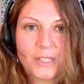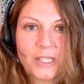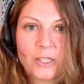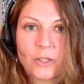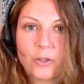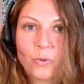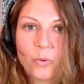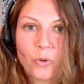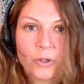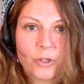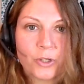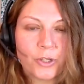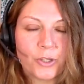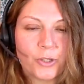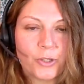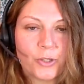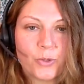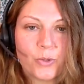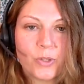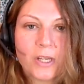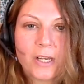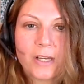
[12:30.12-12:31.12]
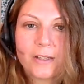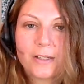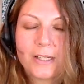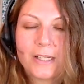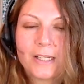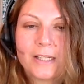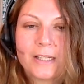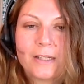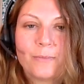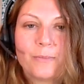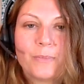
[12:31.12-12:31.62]
And in order to do that,
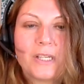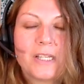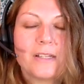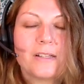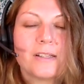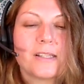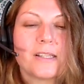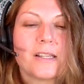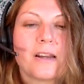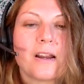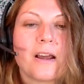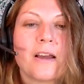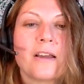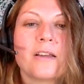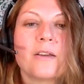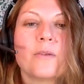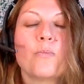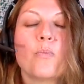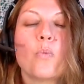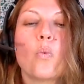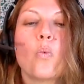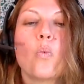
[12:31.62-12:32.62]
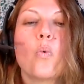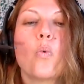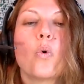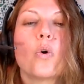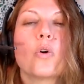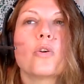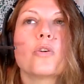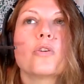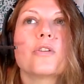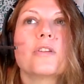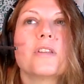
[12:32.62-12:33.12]
it means that I am
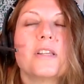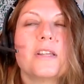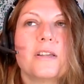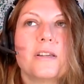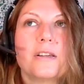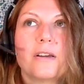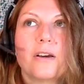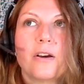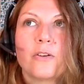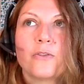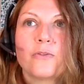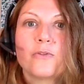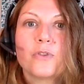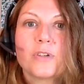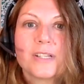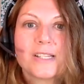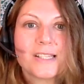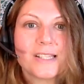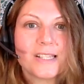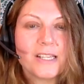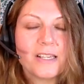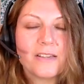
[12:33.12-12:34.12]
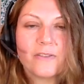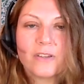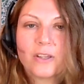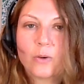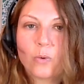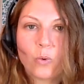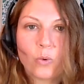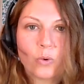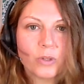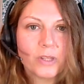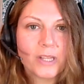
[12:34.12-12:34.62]
worthy of
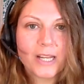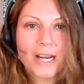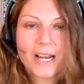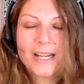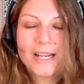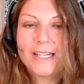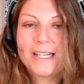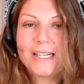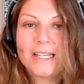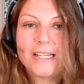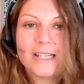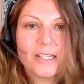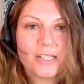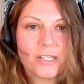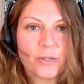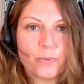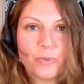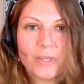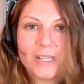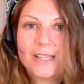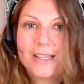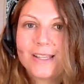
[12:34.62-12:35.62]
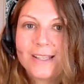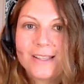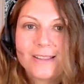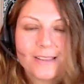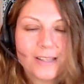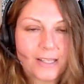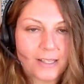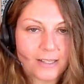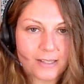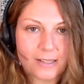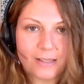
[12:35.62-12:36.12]
receiving all that I need to be
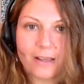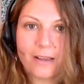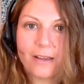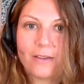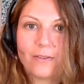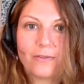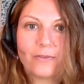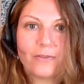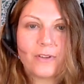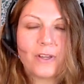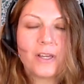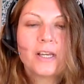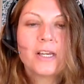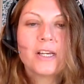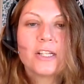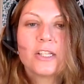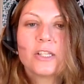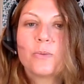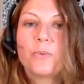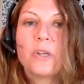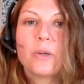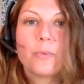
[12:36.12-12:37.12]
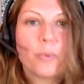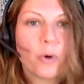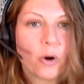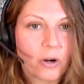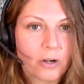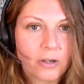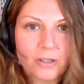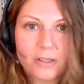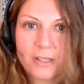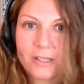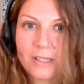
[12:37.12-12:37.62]
in this life, to be a
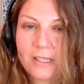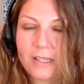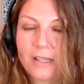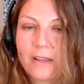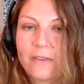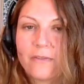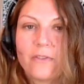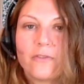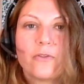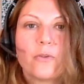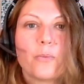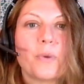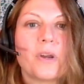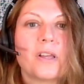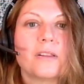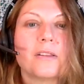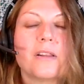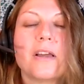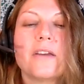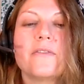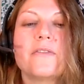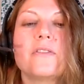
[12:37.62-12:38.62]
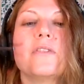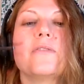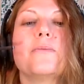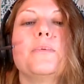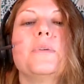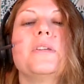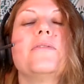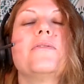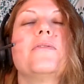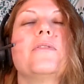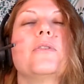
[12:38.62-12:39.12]
part of this life, and for my life to
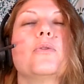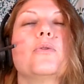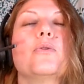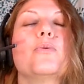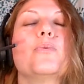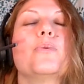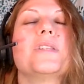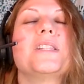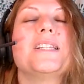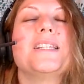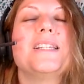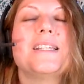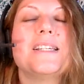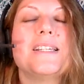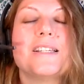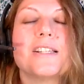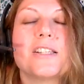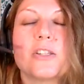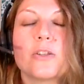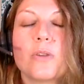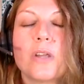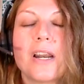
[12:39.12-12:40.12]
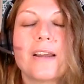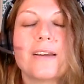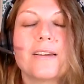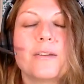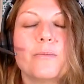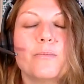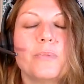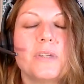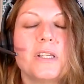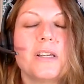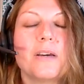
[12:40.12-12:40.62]
be filled with ease so that I
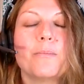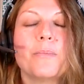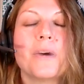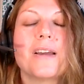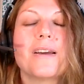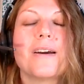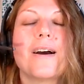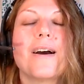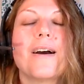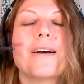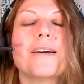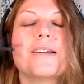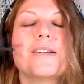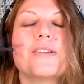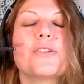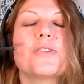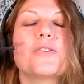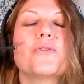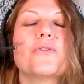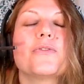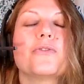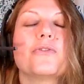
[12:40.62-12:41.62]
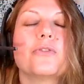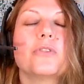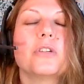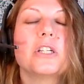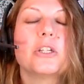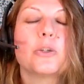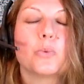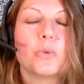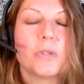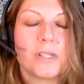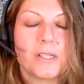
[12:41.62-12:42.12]
can be at my highest
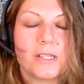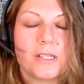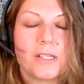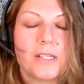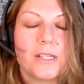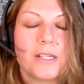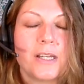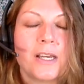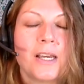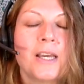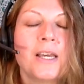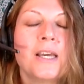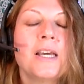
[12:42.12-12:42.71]
frequency,